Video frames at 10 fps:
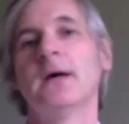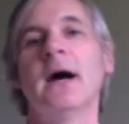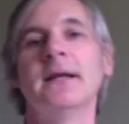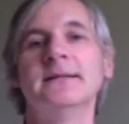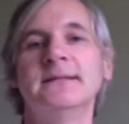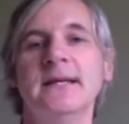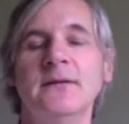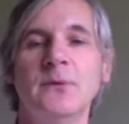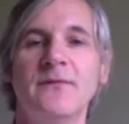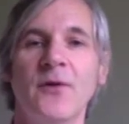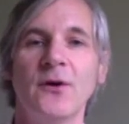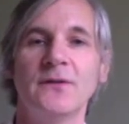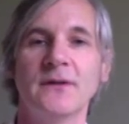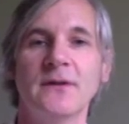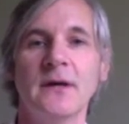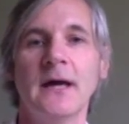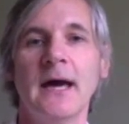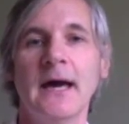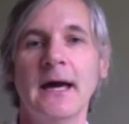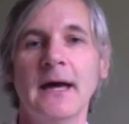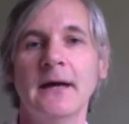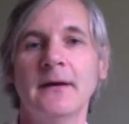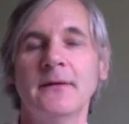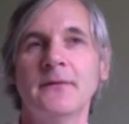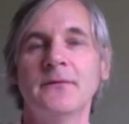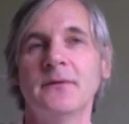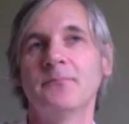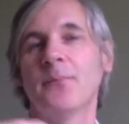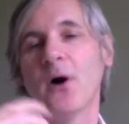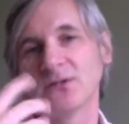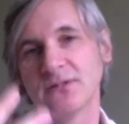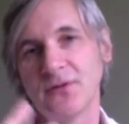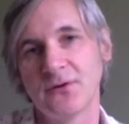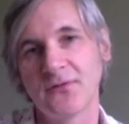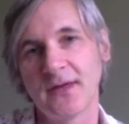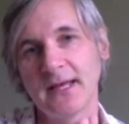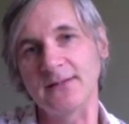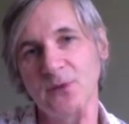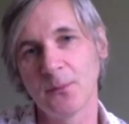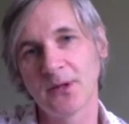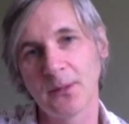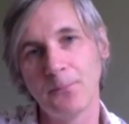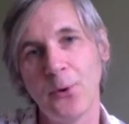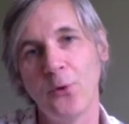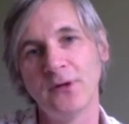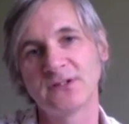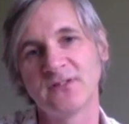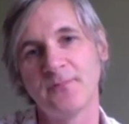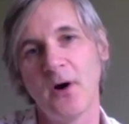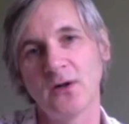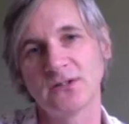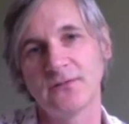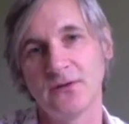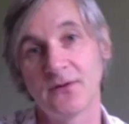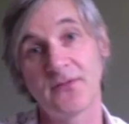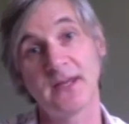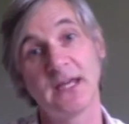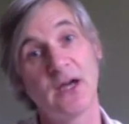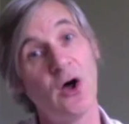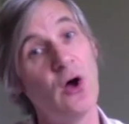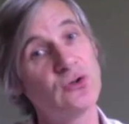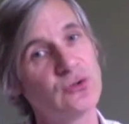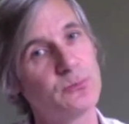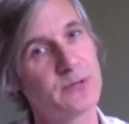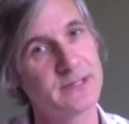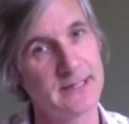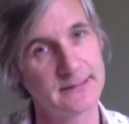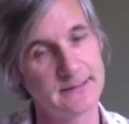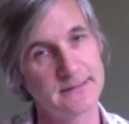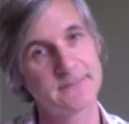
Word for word: And indeed, we found that, uh, positive future thinking, some of the components of positive future thinking, also predicted